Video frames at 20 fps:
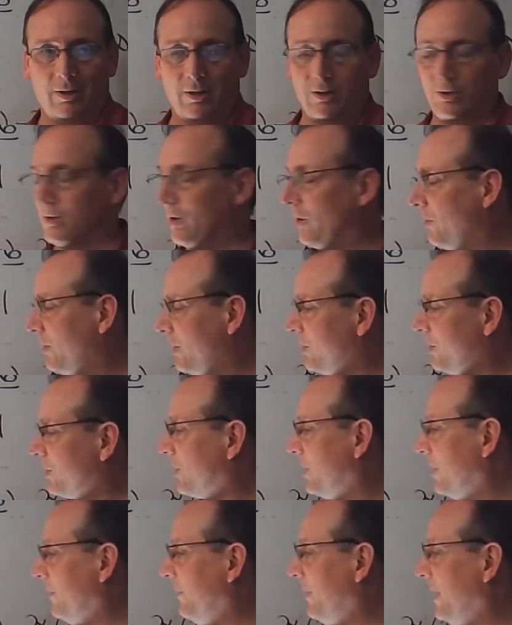So this
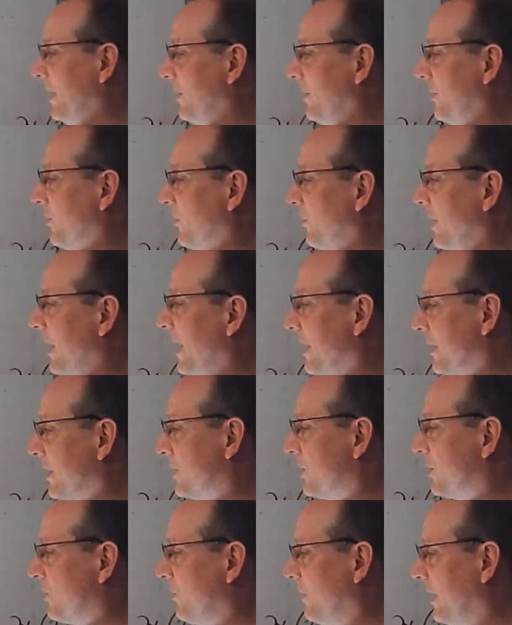could have been 3x
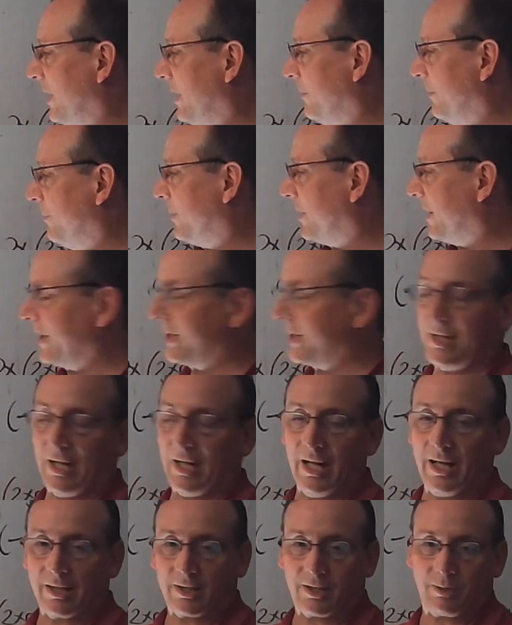squared plus
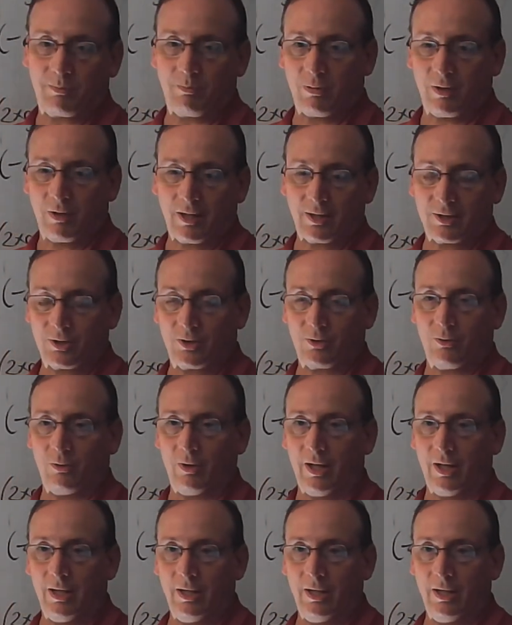x plus 3.